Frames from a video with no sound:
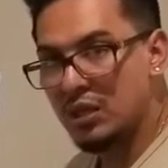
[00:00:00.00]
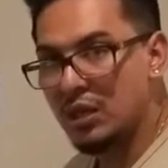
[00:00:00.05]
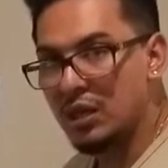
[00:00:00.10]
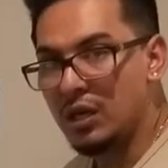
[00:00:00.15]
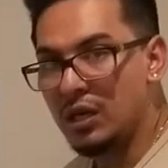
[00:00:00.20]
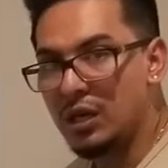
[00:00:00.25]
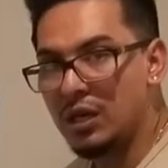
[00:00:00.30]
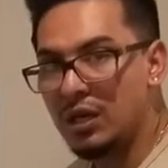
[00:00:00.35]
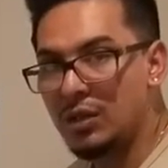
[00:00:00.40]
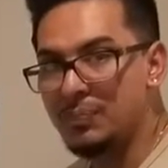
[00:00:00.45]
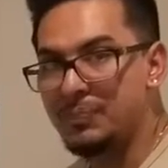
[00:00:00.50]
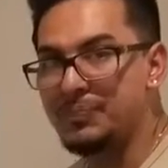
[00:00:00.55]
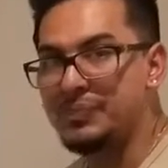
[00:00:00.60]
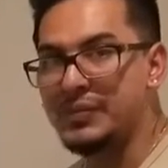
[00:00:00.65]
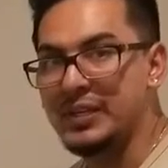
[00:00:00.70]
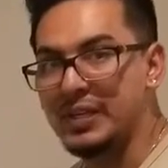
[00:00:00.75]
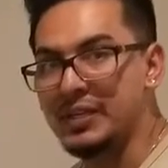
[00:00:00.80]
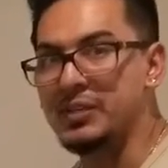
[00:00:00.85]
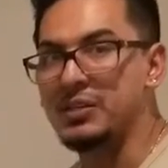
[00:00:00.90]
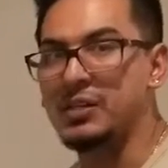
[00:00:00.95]
and
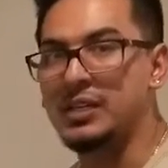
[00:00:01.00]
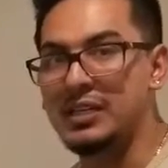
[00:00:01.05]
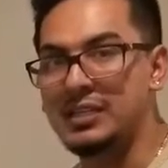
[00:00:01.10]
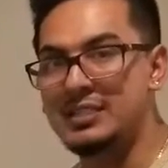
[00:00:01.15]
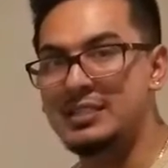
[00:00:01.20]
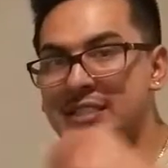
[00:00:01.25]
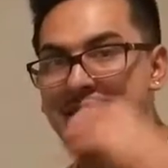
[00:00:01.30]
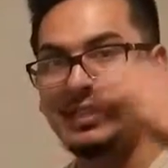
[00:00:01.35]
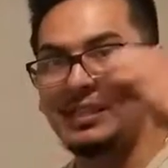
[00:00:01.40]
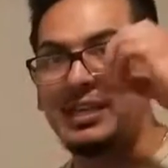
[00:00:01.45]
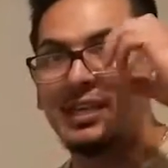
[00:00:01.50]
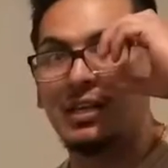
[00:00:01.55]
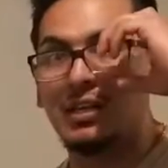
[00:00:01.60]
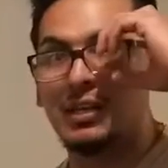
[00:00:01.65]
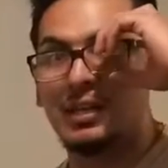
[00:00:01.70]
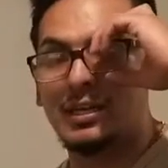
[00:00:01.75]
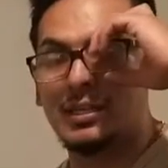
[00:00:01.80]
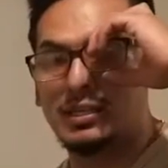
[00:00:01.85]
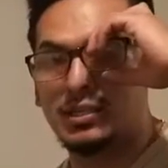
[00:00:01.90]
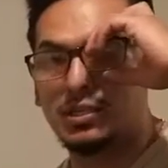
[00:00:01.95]
you're going to see that a
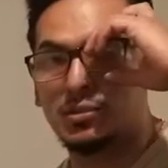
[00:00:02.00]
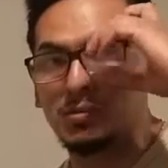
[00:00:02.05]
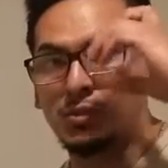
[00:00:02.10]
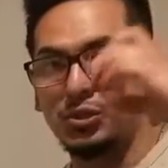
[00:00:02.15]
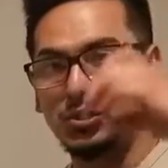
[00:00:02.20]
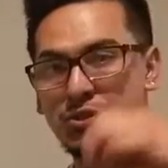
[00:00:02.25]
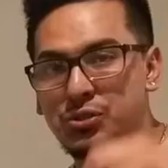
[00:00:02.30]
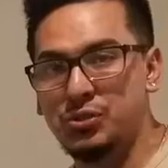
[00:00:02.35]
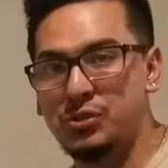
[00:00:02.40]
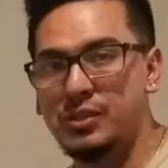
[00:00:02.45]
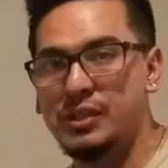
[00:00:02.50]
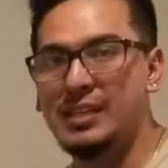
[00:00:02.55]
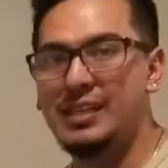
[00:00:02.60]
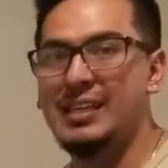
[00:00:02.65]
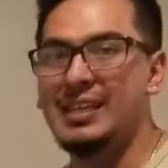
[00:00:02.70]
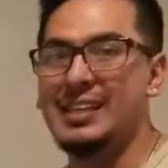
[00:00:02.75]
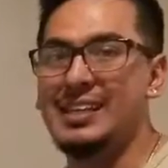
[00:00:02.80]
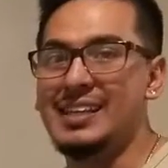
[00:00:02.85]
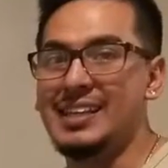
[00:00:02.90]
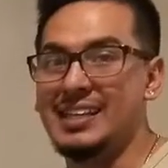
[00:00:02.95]
lot in commercial,
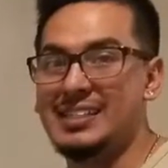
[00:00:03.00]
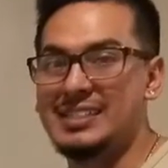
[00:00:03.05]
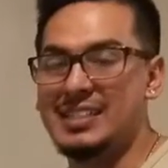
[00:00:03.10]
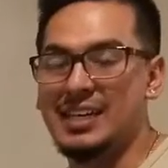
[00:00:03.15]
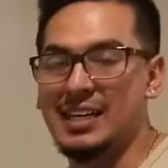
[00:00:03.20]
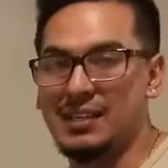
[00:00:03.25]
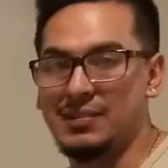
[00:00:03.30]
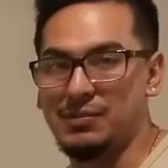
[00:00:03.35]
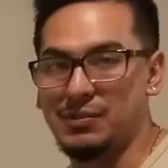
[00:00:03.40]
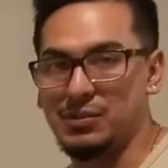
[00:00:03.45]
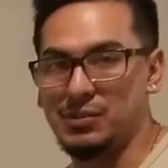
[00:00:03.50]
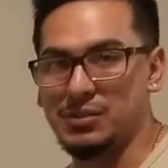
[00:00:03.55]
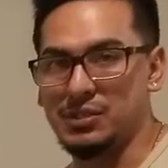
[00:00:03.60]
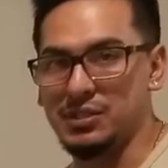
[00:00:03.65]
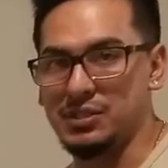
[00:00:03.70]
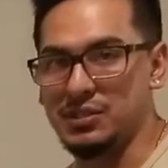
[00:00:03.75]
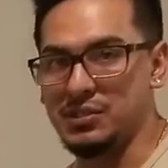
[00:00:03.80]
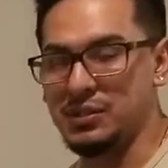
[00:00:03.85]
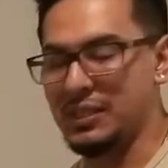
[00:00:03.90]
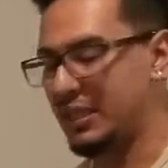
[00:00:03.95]
that's high
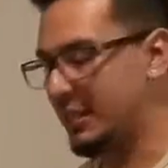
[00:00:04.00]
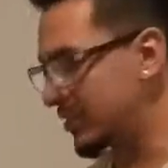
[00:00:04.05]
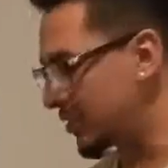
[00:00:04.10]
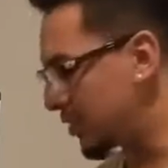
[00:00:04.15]
voltage, okay?